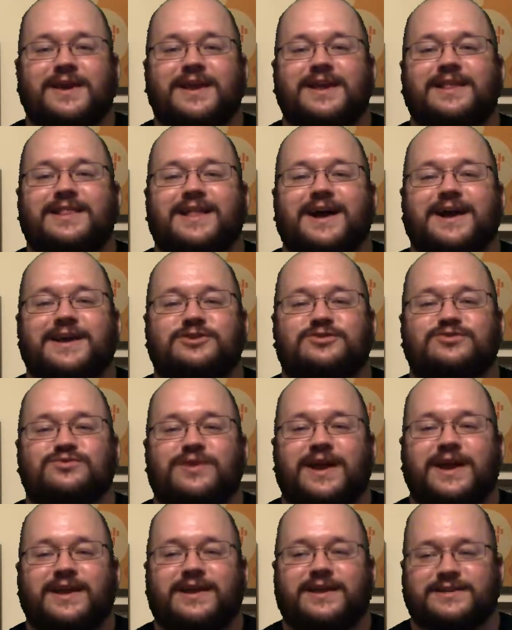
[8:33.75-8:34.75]
Eli
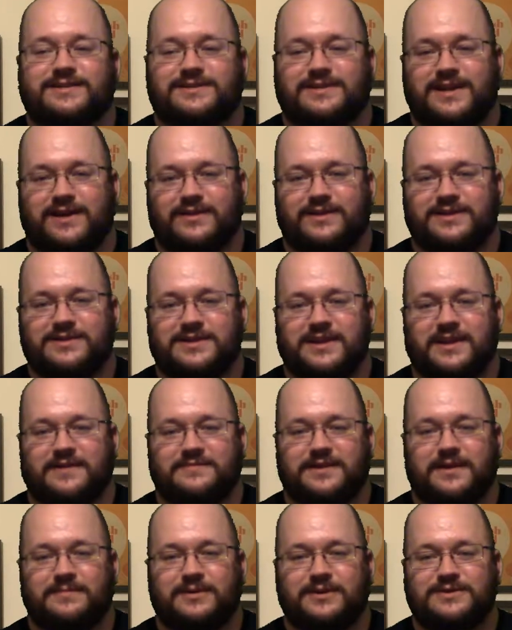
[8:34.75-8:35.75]
Drake is now the
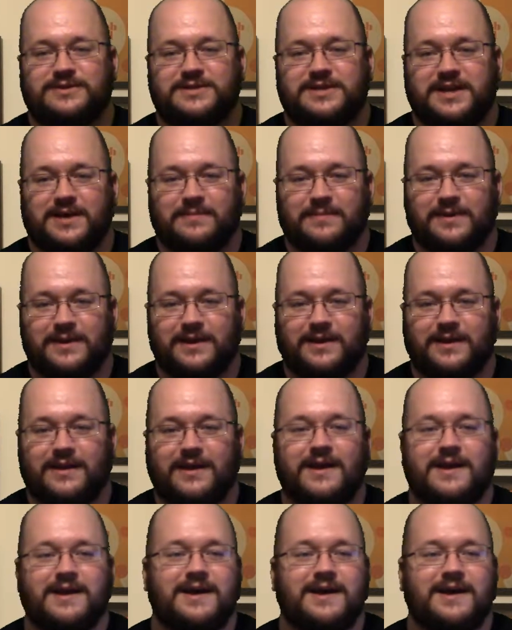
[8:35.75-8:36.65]
GFW champion.